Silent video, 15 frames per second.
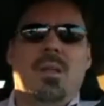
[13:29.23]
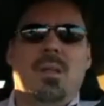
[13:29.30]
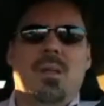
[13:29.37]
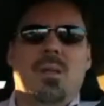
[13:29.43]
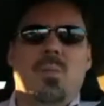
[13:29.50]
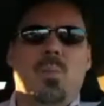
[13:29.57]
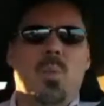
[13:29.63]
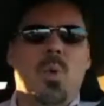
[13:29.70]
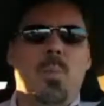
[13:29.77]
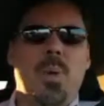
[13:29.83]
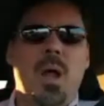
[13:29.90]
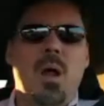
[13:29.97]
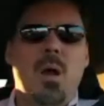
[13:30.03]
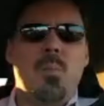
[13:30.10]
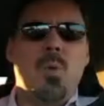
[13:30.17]
More
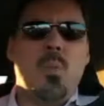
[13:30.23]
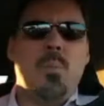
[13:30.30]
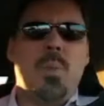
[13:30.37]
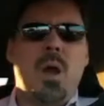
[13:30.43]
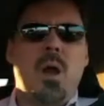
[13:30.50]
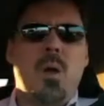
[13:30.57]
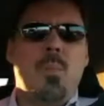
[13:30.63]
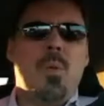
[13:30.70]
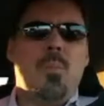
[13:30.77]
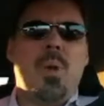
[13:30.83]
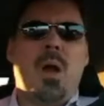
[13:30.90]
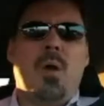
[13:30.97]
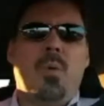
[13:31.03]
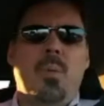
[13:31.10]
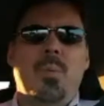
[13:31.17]
power, more power, more power. We
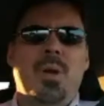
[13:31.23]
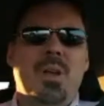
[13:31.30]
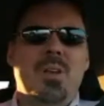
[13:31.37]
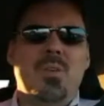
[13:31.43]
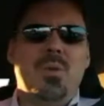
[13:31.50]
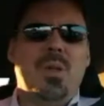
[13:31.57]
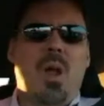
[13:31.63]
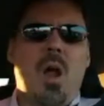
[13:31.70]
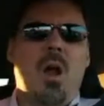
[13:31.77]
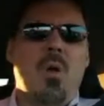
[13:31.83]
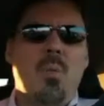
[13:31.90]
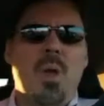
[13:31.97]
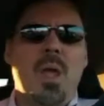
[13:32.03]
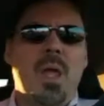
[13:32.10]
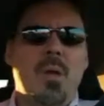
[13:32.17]
want to do it our
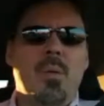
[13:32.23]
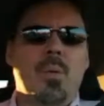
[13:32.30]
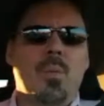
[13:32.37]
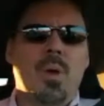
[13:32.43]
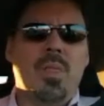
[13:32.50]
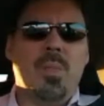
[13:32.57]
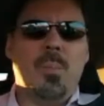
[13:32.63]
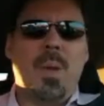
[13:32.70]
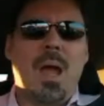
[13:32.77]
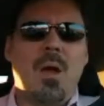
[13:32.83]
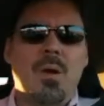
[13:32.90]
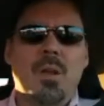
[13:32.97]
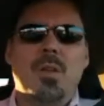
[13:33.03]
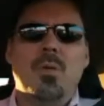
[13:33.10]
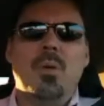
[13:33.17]
way. We want the power to
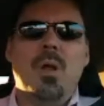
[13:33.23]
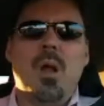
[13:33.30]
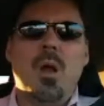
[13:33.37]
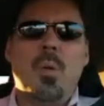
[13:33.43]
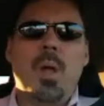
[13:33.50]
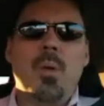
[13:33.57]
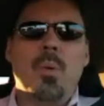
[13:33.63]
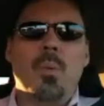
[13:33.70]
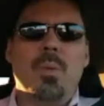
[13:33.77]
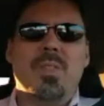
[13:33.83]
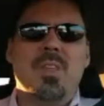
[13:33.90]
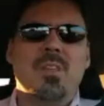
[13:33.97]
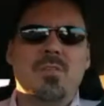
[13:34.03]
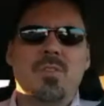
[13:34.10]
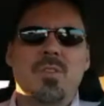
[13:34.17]
do it our way. We want the
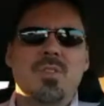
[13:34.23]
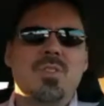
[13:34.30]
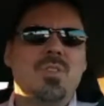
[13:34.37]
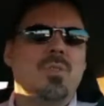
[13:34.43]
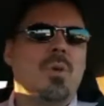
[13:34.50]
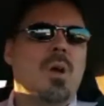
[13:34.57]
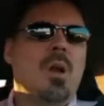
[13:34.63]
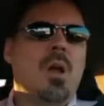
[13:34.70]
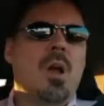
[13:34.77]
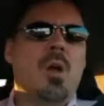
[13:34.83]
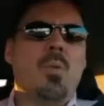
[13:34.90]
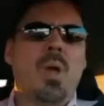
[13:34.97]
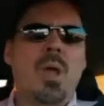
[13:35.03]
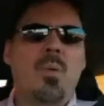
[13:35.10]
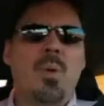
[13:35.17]
influence to do it our way.
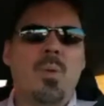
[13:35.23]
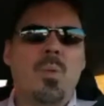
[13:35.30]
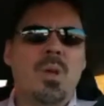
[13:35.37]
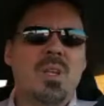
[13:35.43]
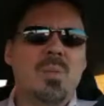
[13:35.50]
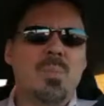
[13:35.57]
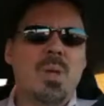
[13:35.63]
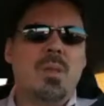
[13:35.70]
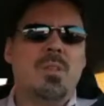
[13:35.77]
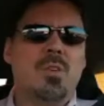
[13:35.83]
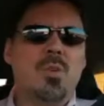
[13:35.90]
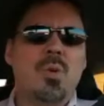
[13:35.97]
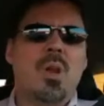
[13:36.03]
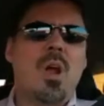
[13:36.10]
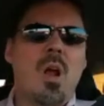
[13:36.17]
We want to be able to do it
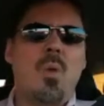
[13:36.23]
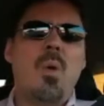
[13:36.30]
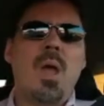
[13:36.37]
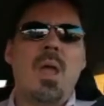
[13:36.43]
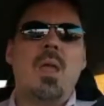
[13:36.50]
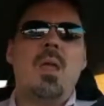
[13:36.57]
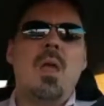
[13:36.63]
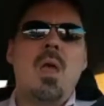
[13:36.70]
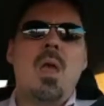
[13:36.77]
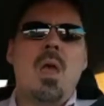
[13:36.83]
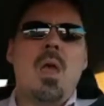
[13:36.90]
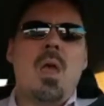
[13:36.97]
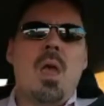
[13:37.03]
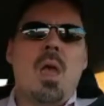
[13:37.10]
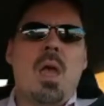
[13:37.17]
our way.
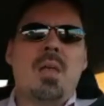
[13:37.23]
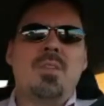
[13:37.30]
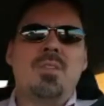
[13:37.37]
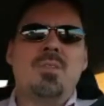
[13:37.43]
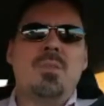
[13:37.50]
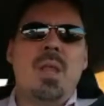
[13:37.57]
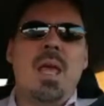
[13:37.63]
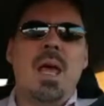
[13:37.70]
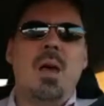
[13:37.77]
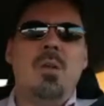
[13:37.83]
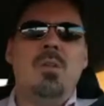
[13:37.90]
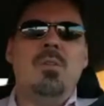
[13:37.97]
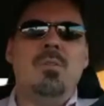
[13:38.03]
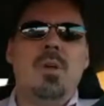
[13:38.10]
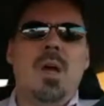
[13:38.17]
And so now you've
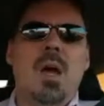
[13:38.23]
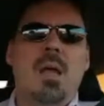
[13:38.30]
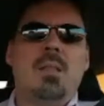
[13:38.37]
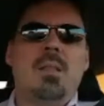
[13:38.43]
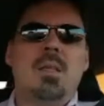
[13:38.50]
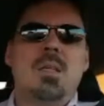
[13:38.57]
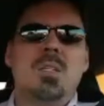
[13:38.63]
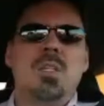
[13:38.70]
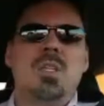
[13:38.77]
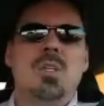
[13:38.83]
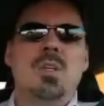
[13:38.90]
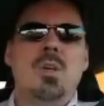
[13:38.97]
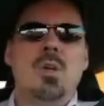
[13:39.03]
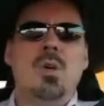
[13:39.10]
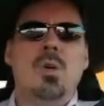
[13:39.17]
got this
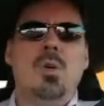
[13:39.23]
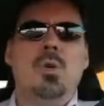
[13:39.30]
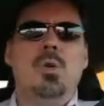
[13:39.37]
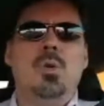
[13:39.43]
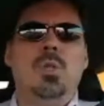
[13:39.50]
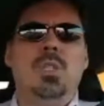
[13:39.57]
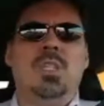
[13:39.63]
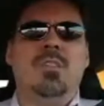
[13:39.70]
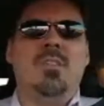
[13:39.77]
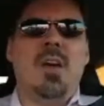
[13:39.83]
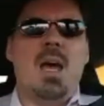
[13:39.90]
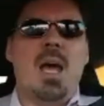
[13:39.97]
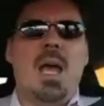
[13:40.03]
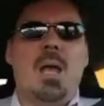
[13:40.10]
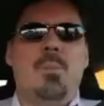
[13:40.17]
huge
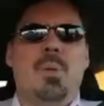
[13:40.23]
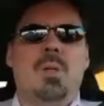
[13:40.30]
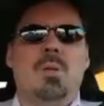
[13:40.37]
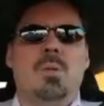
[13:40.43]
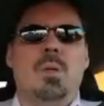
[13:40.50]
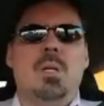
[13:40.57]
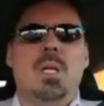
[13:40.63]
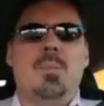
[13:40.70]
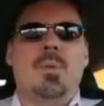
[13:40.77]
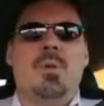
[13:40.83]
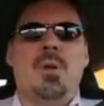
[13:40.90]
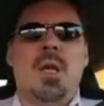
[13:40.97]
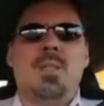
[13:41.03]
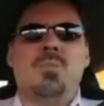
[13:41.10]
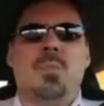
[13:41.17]
divide between
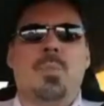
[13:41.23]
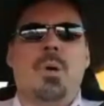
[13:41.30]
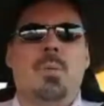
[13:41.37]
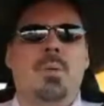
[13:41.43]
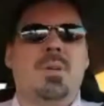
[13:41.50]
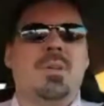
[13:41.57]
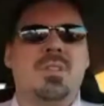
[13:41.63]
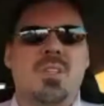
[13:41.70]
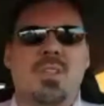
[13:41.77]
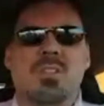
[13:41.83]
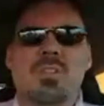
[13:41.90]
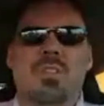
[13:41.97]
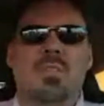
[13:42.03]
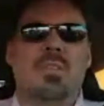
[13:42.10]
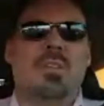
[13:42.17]
Democrats, Republicans,
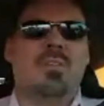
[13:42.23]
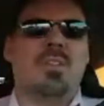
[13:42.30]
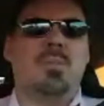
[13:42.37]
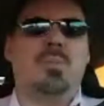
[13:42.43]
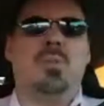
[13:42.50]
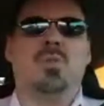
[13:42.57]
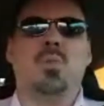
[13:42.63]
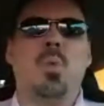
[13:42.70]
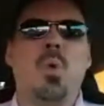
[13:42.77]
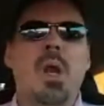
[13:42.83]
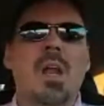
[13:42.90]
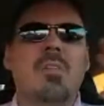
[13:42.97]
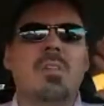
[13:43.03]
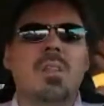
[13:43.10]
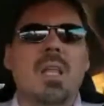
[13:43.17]
conservatives, liberals, whatever
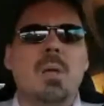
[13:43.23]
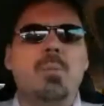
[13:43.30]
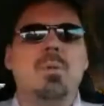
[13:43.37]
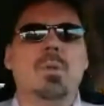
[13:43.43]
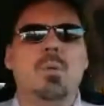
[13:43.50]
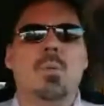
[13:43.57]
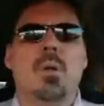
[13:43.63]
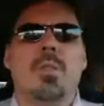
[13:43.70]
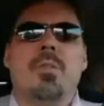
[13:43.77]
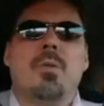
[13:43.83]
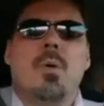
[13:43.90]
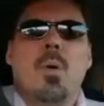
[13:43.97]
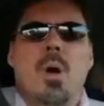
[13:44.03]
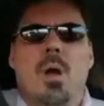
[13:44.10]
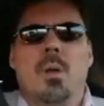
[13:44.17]
label you want to throw
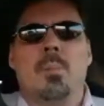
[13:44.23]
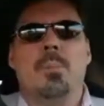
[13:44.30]
on them.